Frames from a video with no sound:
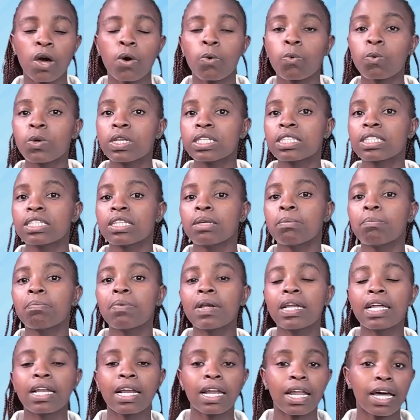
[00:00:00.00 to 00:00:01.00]
we
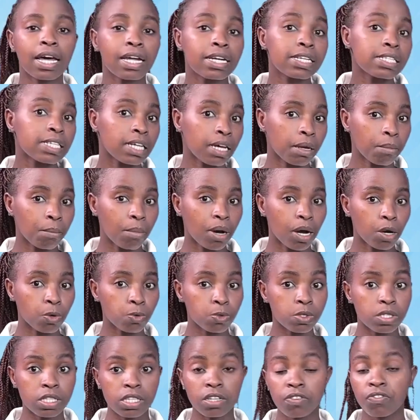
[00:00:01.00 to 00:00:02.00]
simply learned
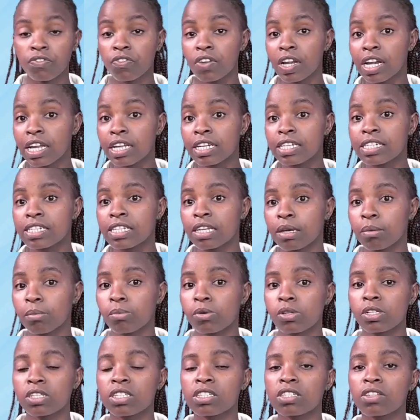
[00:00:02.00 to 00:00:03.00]
about filling
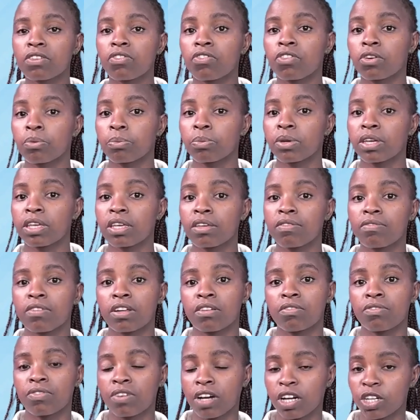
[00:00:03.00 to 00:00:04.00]
tables from
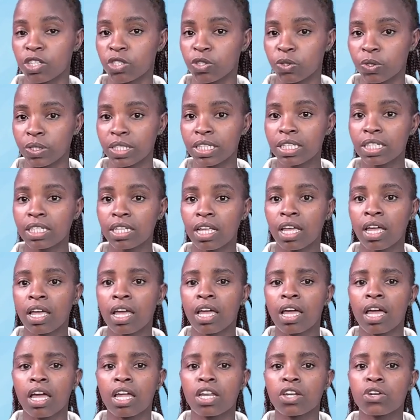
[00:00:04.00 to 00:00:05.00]
given functions
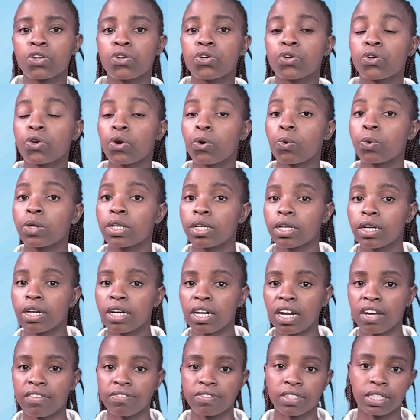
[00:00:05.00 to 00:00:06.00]
and drawing
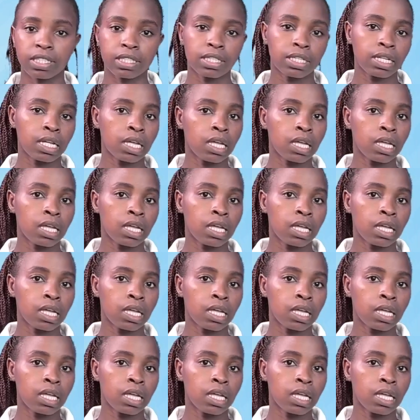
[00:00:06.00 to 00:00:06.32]
graphs.